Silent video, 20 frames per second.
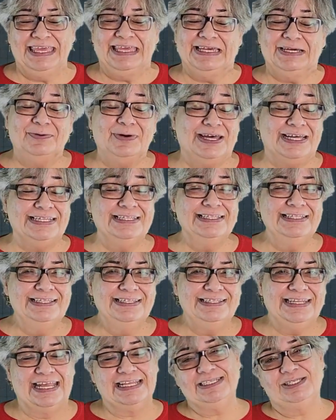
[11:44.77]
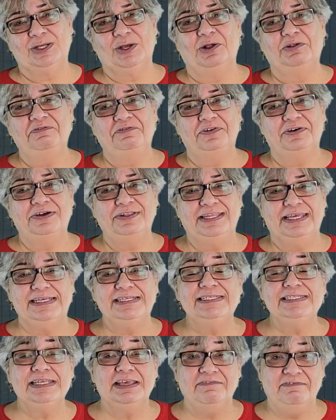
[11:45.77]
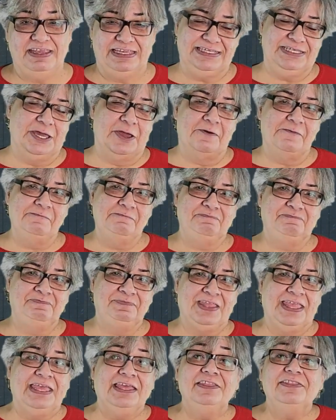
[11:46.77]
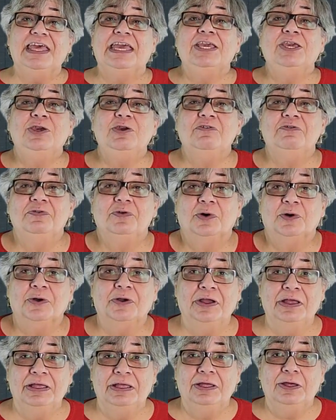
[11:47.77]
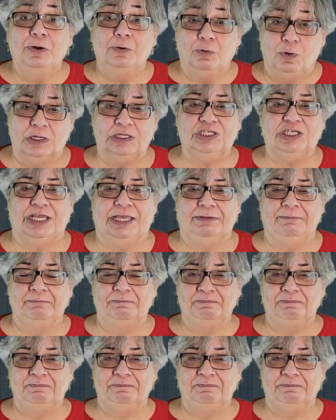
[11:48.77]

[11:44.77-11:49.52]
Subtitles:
Well, that's all for this video. Thank you for watching.